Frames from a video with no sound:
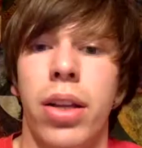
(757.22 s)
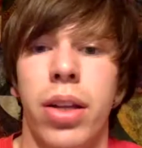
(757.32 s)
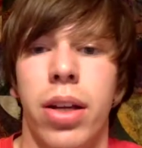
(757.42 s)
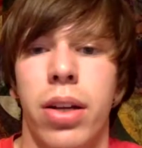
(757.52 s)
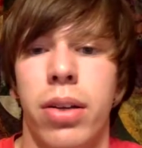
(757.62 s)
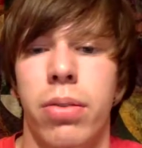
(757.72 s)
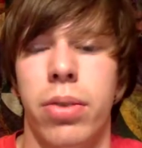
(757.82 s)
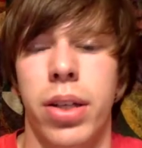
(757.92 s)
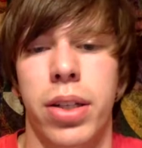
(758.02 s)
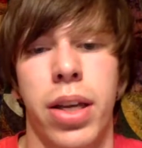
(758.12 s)
And then
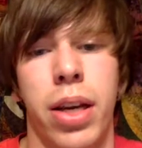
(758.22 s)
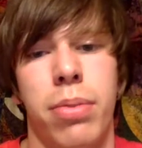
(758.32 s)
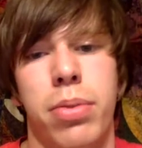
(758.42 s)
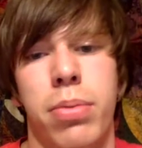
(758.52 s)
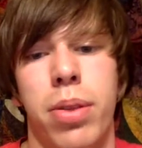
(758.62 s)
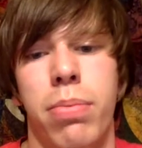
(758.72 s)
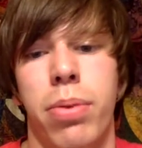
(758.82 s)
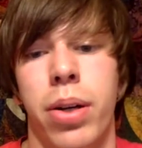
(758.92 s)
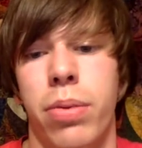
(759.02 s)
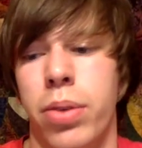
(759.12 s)
when it came to be the
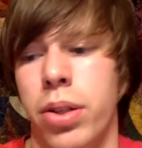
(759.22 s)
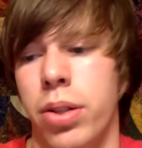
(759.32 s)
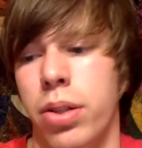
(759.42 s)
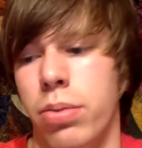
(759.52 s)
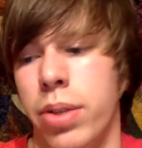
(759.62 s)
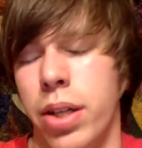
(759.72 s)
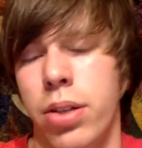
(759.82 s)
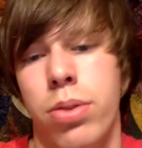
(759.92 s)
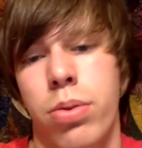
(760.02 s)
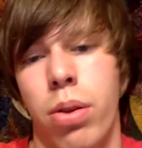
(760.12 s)
point where we had
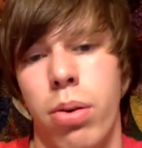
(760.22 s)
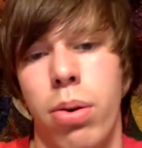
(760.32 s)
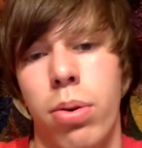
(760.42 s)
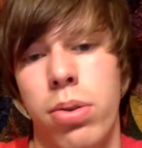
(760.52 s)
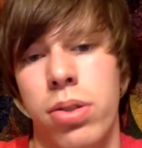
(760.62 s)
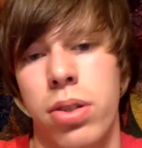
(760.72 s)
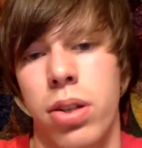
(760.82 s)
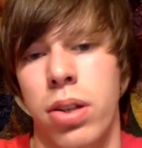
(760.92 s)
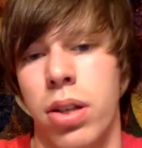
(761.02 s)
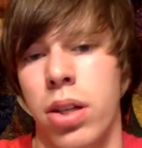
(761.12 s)
to drill the holes
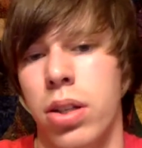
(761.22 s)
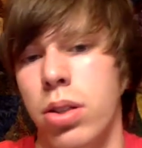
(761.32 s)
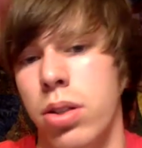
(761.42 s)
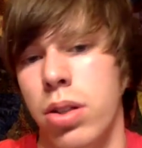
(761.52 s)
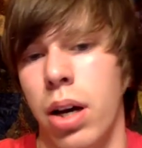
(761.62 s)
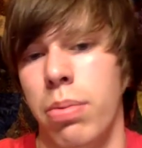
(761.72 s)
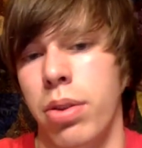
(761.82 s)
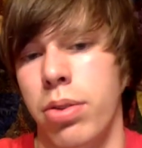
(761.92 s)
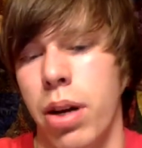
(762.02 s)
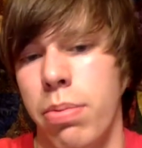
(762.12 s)
in the top of
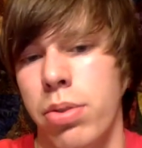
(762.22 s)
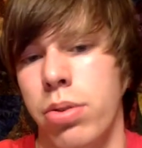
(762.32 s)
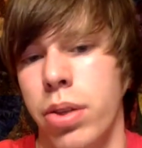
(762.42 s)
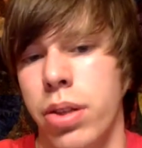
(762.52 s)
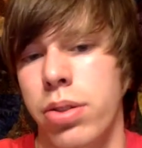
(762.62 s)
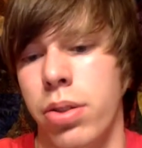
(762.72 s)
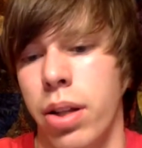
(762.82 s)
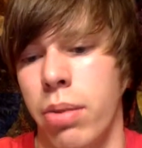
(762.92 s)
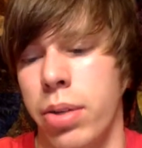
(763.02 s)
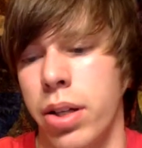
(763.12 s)
the trapezoid so
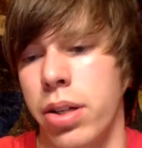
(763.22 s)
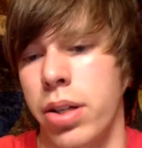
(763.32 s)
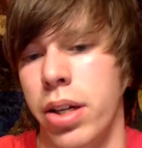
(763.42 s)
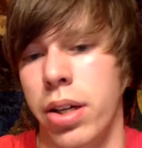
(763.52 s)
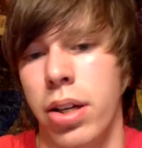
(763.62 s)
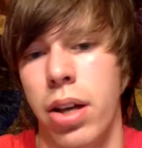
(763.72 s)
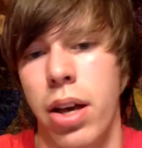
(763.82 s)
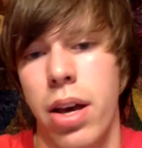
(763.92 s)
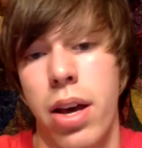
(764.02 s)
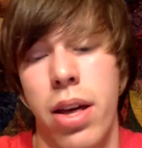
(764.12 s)
that we could get
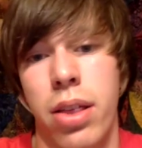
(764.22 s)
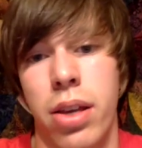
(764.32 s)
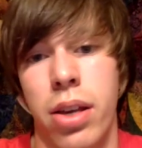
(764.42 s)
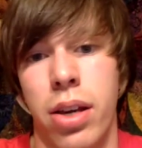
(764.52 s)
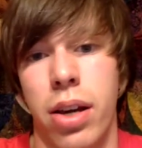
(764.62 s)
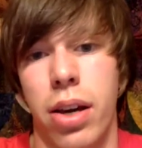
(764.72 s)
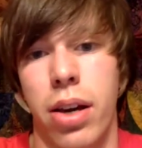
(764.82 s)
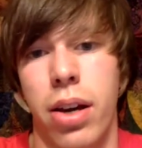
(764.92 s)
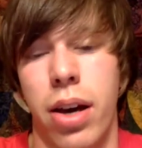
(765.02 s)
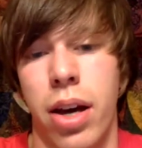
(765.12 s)
the
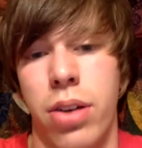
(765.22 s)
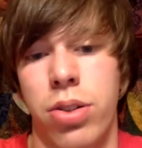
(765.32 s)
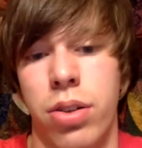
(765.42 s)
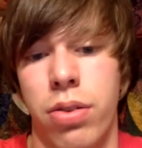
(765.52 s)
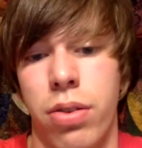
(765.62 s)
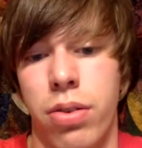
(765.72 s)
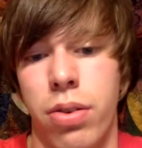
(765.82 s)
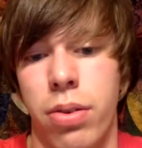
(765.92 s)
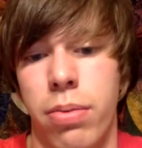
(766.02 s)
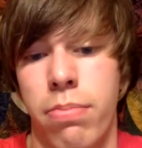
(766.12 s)
engine
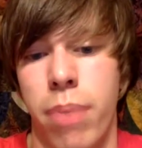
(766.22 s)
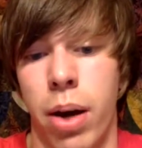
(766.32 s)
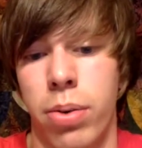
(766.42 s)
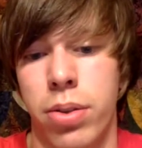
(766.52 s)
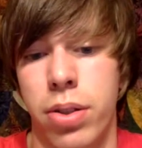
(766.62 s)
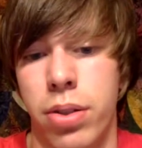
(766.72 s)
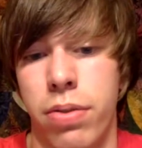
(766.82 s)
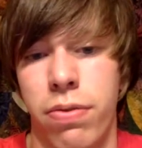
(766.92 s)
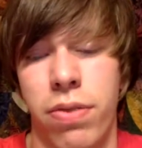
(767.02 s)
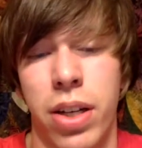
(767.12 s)
mount
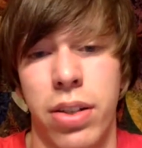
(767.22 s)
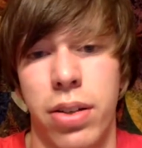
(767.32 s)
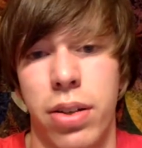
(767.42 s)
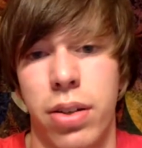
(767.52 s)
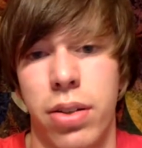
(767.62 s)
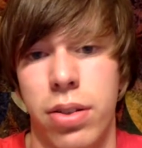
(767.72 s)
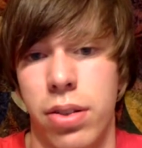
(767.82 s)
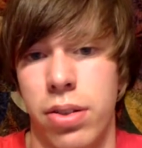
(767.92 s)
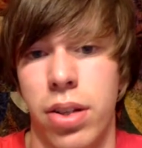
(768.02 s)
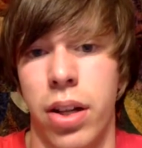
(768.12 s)
feet to
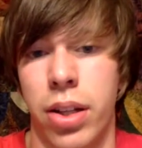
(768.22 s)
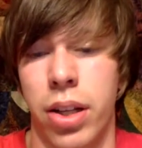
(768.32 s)
sit on